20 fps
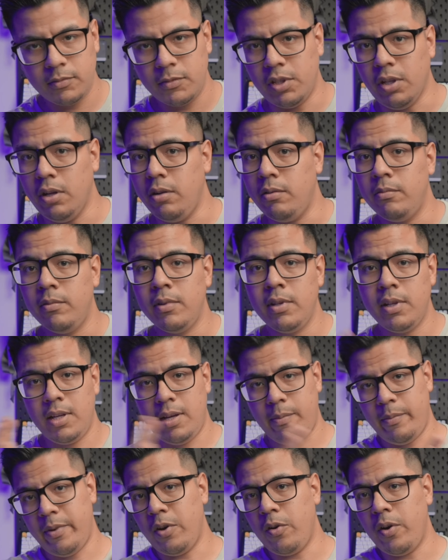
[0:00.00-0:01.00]
So I'm
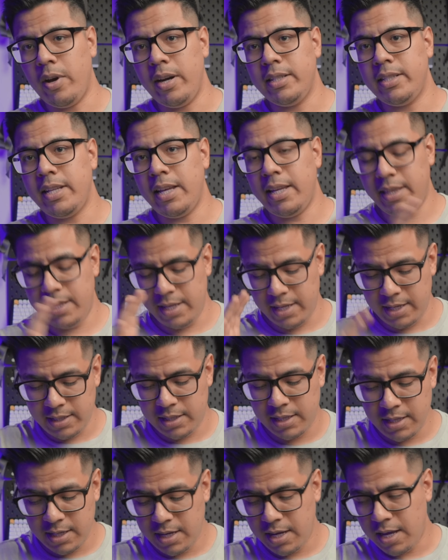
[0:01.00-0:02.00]
gonna go ahead and take
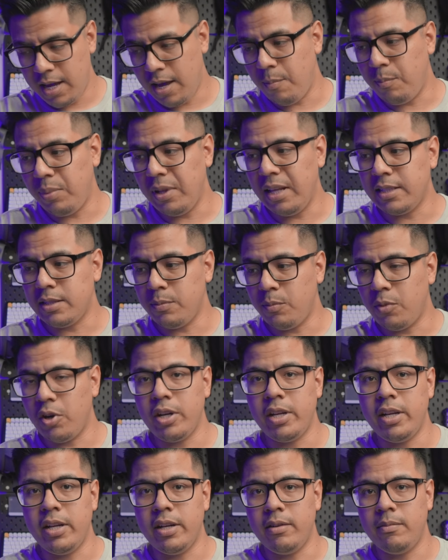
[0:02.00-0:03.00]
these and place them
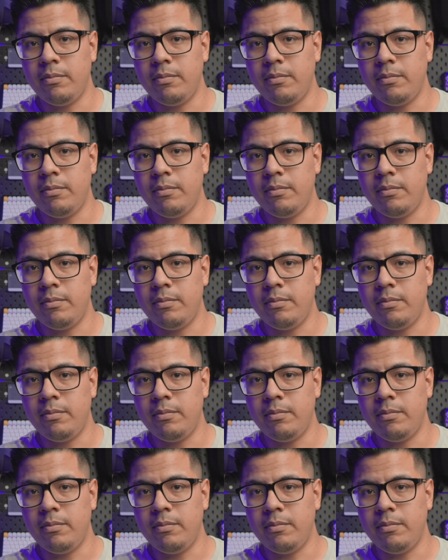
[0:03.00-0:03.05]
on here.